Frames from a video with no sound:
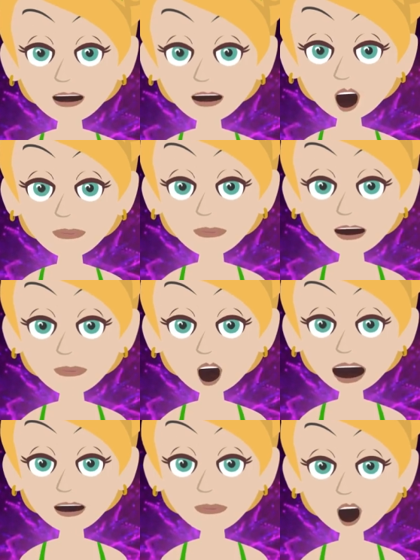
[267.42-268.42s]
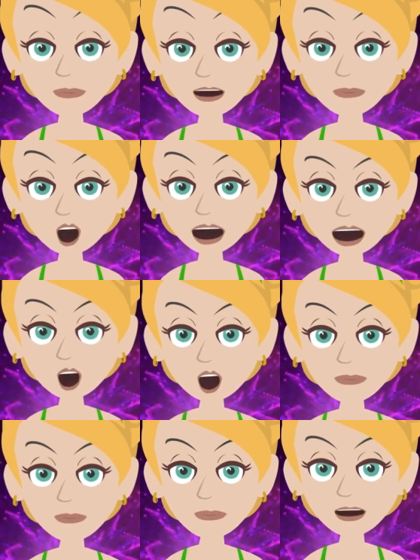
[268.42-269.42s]
And that's what trips humans up.
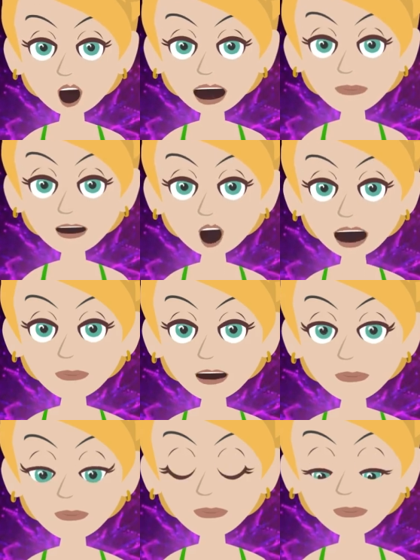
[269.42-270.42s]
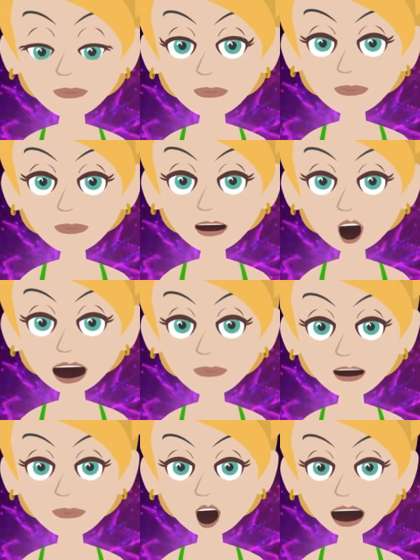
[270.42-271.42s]
We love you very much.
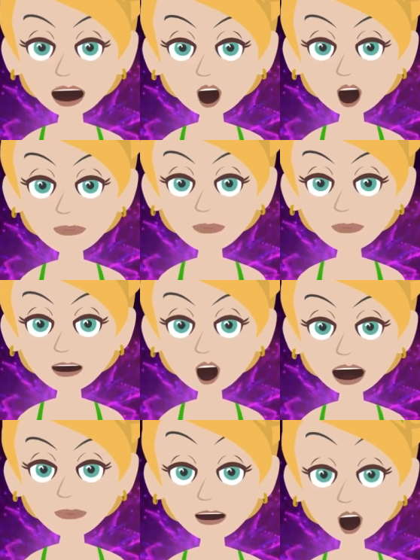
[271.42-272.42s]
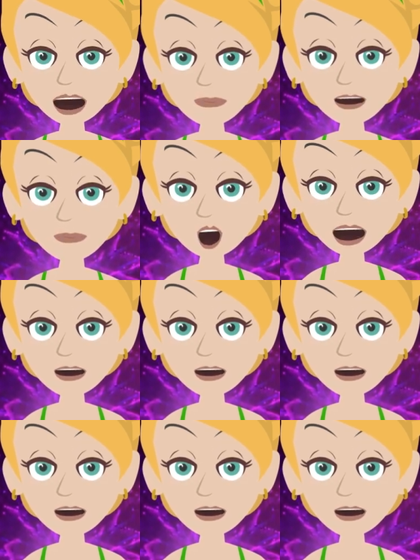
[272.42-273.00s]
You know what's coming next.